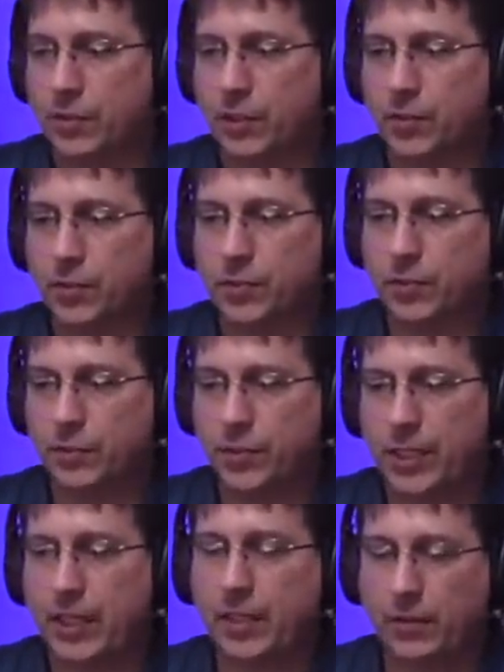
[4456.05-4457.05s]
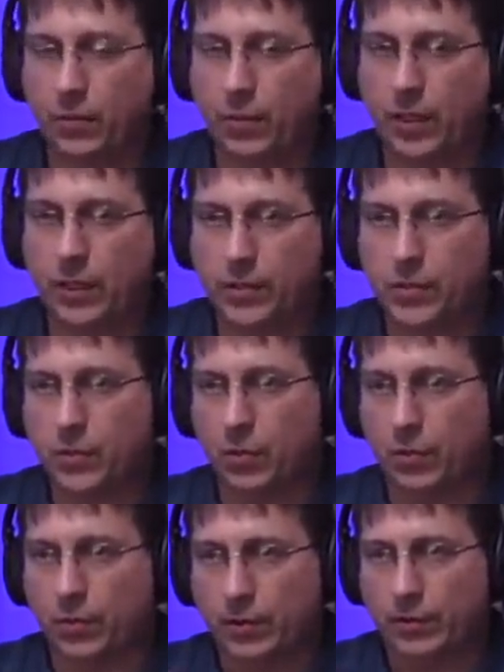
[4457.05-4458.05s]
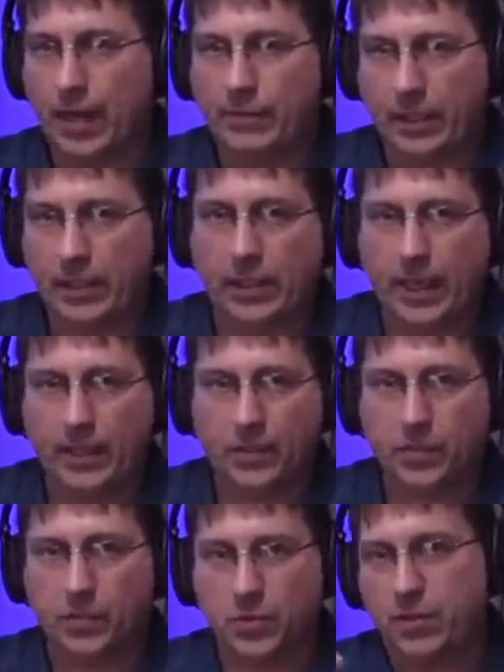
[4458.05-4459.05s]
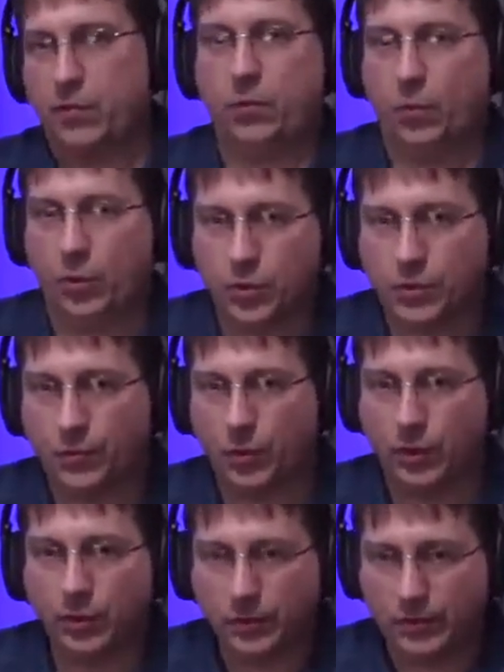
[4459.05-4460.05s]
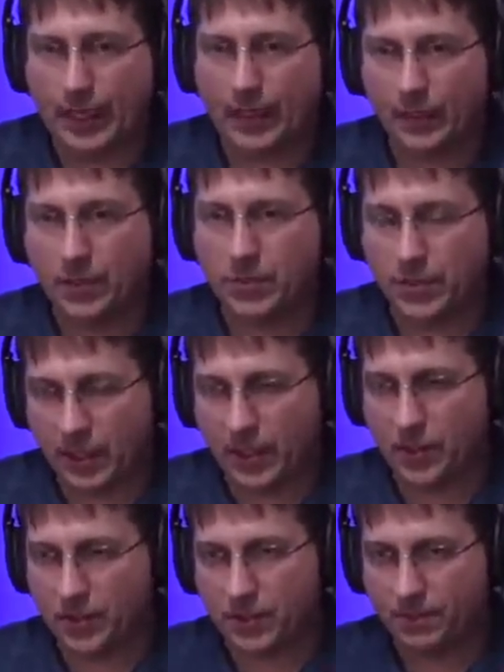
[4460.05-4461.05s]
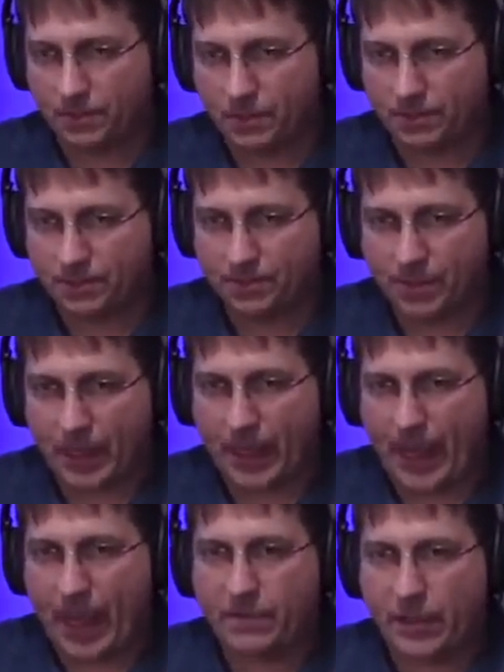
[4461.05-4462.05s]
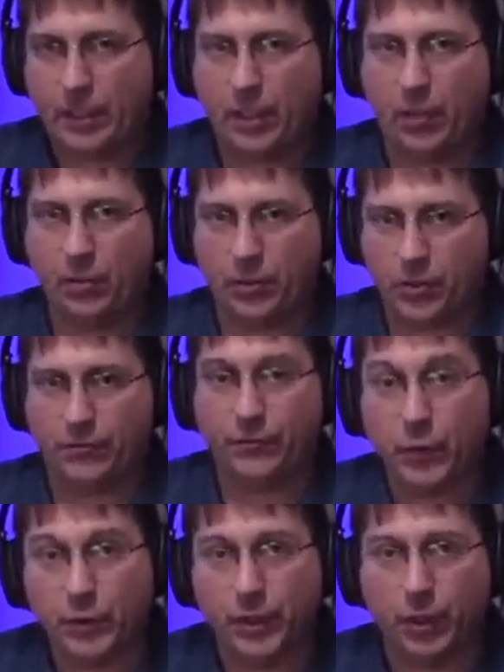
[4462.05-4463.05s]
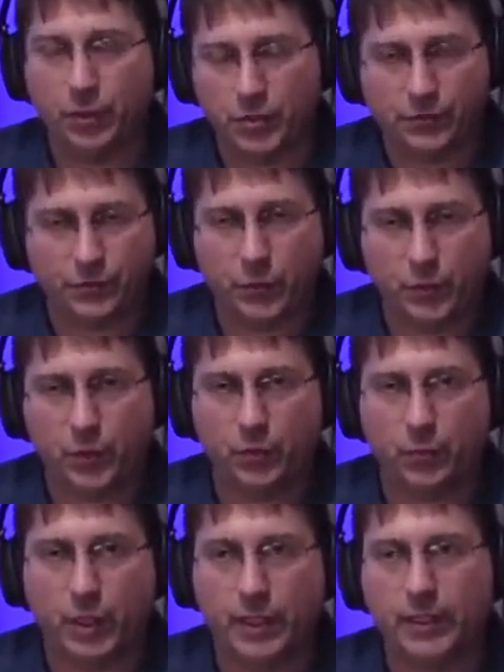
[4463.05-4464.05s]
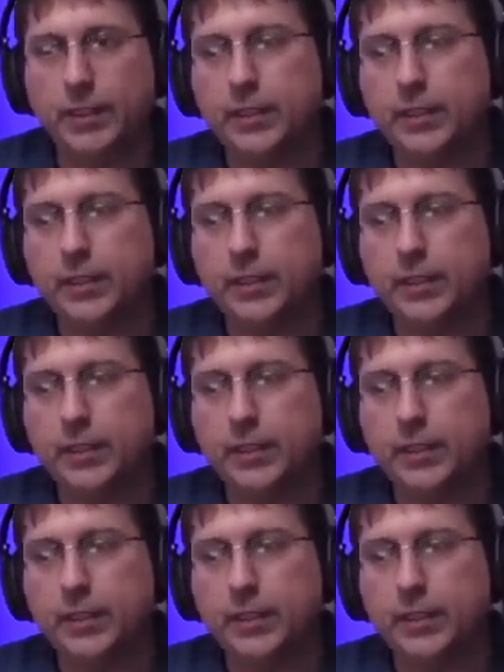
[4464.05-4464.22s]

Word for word: There's thick wallets or heavy clients. There's different words for it. Daedalus is a heavy node. It's a full node. It's a full node wallet.